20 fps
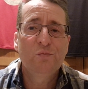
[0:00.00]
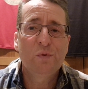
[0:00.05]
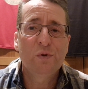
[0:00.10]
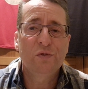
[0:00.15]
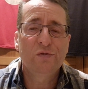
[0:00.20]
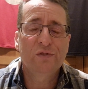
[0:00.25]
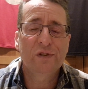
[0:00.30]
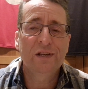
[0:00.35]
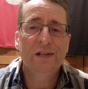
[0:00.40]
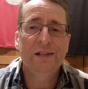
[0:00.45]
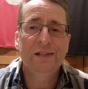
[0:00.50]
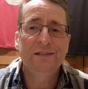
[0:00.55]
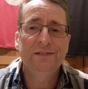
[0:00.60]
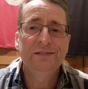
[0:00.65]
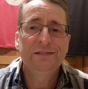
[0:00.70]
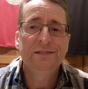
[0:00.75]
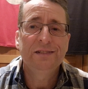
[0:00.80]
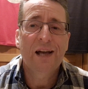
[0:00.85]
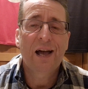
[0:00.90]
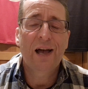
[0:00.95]
We'll see.
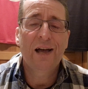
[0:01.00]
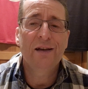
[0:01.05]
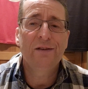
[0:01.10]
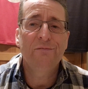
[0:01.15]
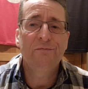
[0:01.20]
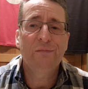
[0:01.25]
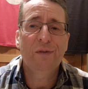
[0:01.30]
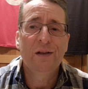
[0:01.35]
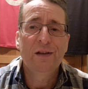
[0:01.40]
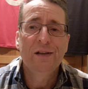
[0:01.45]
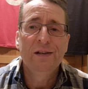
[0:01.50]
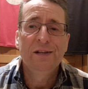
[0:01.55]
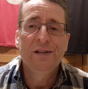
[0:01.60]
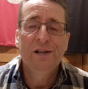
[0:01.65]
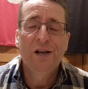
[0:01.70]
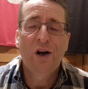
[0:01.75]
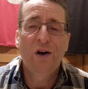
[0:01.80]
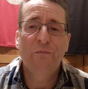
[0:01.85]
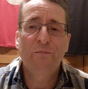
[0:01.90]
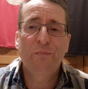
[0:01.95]

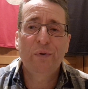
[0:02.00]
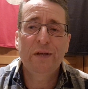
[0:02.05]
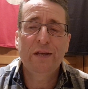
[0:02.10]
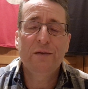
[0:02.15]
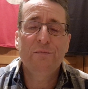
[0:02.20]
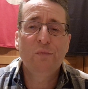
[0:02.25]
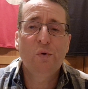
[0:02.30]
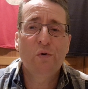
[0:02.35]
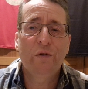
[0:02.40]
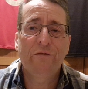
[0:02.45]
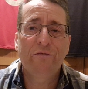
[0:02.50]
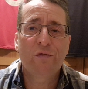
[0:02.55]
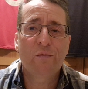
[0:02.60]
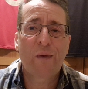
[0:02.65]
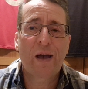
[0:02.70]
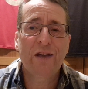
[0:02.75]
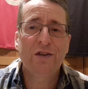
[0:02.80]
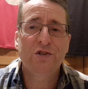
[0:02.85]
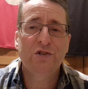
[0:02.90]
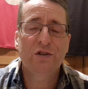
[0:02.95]
I'll bring you more
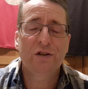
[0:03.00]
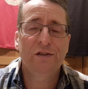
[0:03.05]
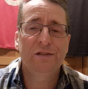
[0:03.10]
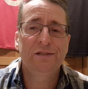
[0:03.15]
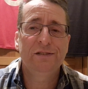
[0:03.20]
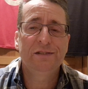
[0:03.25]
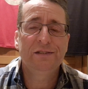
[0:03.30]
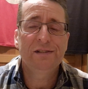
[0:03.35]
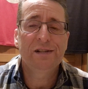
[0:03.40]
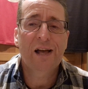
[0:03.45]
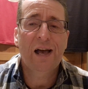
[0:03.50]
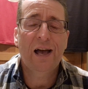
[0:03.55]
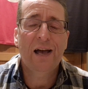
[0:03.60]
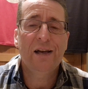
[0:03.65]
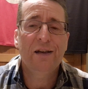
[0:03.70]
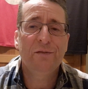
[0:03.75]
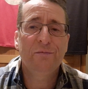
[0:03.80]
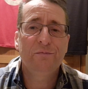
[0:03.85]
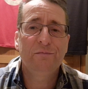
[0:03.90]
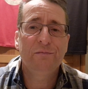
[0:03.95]
information
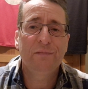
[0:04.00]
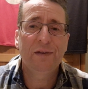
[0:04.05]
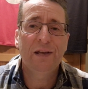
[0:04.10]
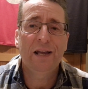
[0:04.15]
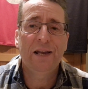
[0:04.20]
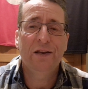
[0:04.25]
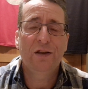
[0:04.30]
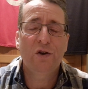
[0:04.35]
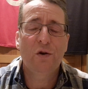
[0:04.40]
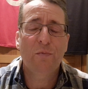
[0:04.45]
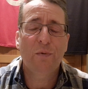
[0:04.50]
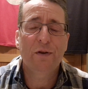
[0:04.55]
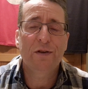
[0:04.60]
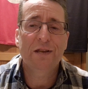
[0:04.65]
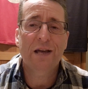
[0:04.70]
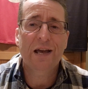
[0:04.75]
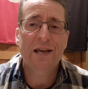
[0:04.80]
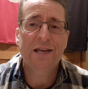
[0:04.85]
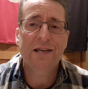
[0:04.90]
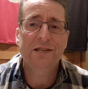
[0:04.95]
in a couple of
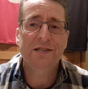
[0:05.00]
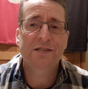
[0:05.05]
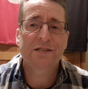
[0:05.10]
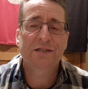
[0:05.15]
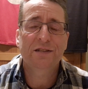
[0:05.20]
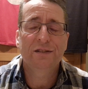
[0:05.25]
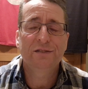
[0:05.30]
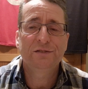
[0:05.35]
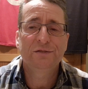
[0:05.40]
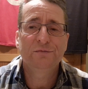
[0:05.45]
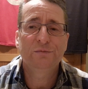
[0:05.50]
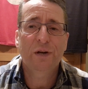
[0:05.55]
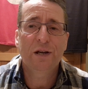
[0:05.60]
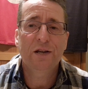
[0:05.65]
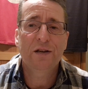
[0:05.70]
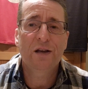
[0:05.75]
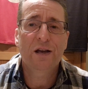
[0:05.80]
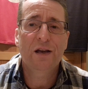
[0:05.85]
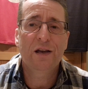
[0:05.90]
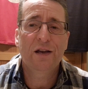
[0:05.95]
days
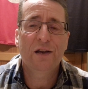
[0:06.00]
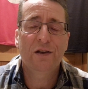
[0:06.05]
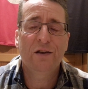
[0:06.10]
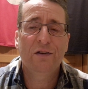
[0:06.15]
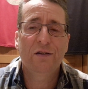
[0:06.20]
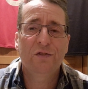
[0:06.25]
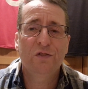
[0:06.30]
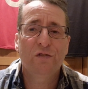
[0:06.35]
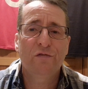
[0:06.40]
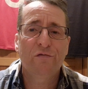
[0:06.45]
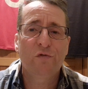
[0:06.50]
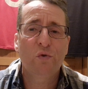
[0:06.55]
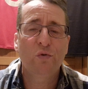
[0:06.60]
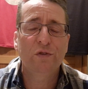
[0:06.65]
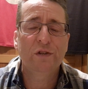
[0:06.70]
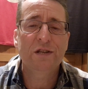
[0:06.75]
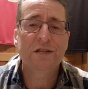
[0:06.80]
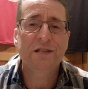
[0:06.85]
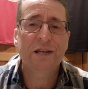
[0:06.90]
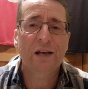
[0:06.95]
when the full
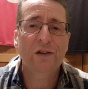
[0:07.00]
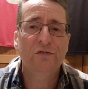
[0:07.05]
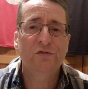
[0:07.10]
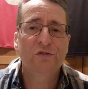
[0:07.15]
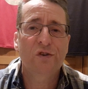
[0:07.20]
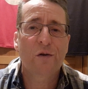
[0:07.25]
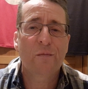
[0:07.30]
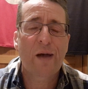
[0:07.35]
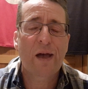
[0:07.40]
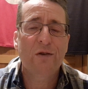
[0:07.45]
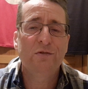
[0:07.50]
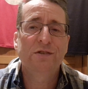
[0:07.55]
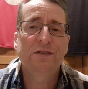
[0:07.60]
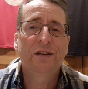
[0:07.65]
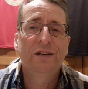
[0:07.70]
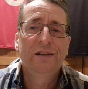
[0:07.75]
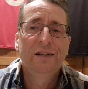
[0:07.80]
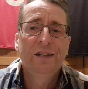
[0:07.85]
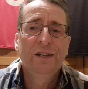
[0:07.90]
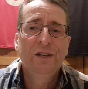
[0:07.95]
details come out.
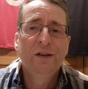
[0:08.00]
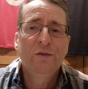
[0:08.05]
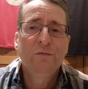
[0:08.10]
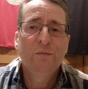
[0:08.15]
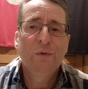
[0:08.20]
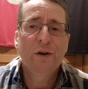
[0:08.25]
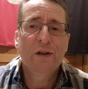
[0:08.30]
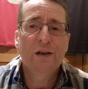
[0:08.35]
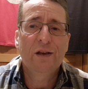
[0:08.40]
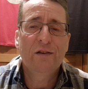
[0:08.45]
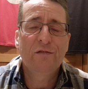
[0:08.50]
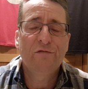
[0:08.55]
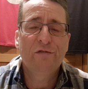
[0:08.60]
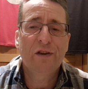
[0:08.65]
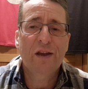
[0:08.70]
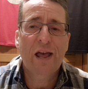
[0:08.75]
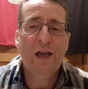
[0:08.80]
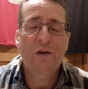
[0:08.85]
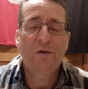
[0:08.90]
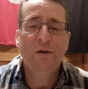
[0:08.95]
But for
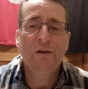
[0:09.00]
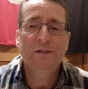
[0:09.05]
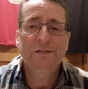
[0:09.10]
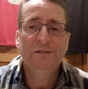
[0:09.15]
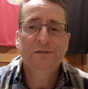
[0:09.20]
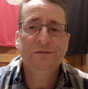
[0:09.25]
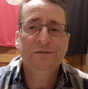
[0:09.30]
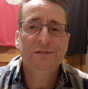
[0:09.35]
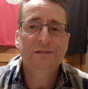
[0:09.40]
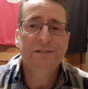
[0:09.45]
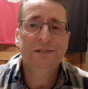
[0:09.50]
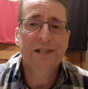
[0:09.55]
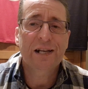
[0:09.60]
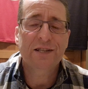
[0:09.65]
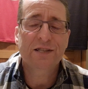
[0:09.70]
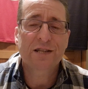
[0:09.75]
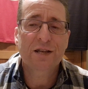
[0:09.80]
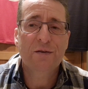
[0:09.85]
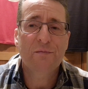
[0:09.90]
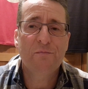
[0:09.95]
now,
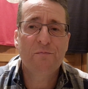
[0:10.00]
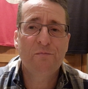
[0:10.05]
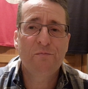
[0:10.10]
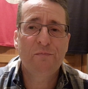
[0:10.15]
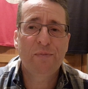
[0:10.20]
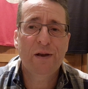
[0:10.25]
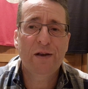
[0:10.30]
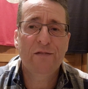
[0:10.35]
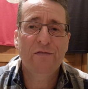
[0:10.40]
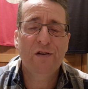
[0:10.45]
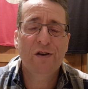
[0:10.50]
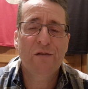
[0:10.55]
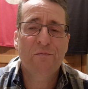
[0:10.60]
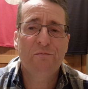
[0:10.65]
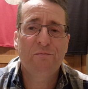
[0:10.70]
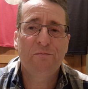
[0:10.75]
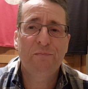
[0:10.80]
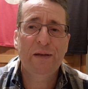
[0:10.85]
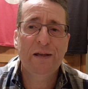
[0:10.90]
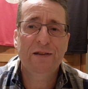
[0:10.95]
that's a bit of a
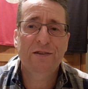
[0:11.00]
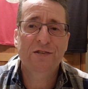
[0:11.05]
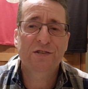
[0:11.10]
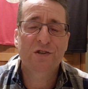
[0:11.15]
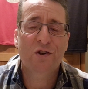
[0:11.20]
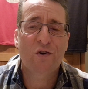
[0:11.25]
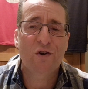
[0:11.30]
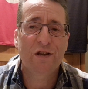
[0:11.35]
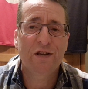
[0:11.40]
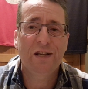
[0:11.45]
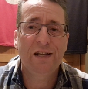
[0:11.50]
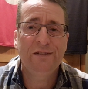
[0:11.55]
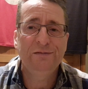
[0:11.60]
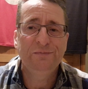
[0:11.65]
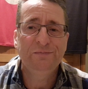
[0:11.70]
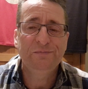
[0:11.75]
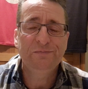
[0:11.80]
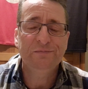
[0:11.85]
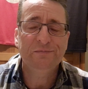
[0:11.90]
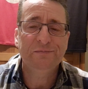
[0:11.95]
big signing.
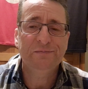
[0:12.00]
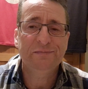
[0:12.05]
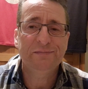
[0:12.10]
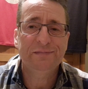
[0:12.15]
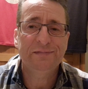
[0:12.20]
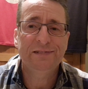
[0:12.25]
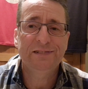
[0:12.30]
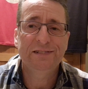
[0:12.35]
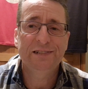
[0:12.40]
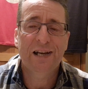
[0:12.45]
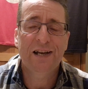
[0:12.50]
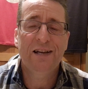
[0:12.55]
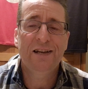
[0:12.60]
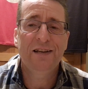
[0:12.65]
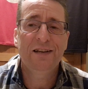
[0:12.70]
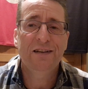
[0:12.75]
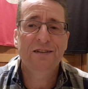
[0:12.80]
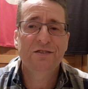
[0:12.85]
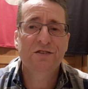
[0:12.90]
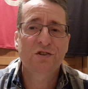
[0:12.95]

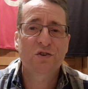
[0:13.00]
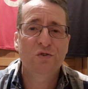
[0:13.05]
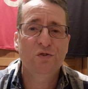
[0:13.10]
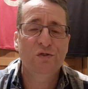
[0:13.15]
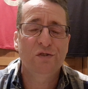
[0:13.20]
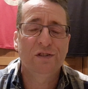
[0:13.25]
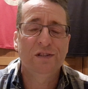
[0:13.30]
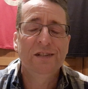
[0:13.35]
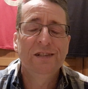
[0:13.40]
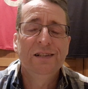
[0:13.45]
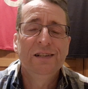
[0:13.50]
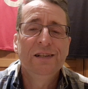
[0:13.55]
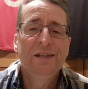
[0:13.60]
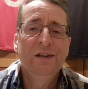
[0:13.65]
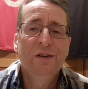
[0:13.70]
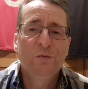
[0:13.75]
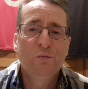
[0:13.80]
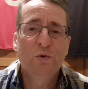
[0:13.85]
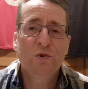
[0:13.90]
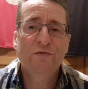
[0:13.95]
It's good.
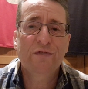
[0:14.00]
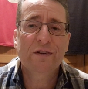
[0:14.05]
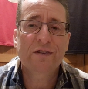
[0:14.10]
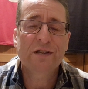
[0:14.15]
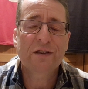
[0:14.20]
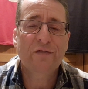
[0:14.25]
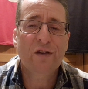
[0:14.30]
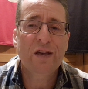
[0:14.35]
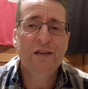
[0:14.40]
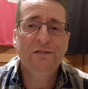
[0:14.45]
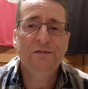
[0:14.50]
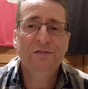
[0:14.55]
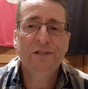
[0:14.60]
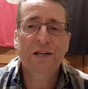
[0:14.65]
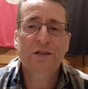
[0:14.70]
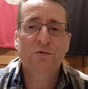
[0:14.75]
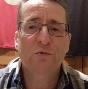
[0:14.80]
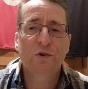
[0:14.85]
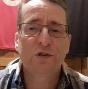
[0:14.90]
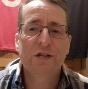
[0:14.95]
Walsall Fan TV,
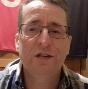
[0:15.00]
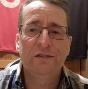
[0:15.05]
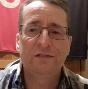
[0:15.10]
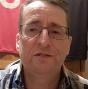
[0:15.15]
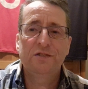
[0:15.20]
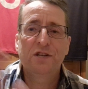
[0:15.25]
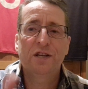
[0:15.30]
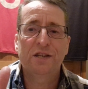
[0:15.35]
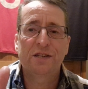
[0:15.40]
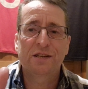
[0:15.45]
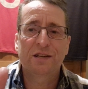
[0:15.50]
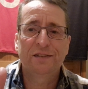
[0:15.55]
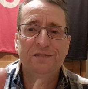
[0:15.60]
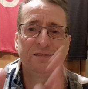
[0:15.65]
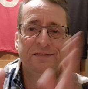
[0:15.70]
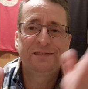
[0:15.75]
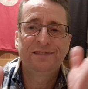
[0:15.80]
thanks for watching. Cheers.